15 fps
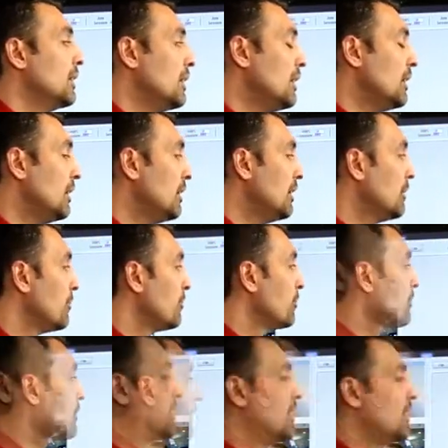the
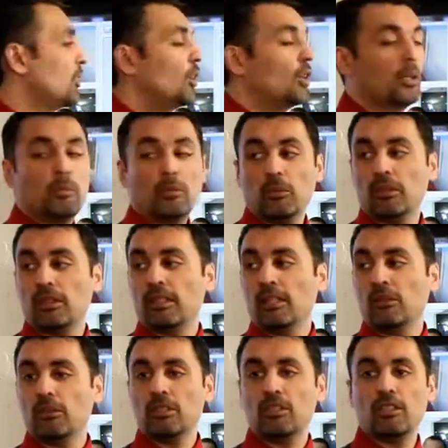Excel document with
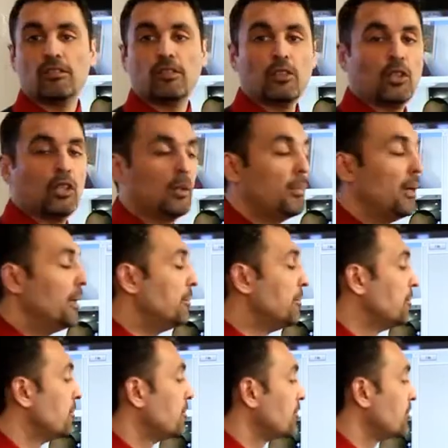a different color pen,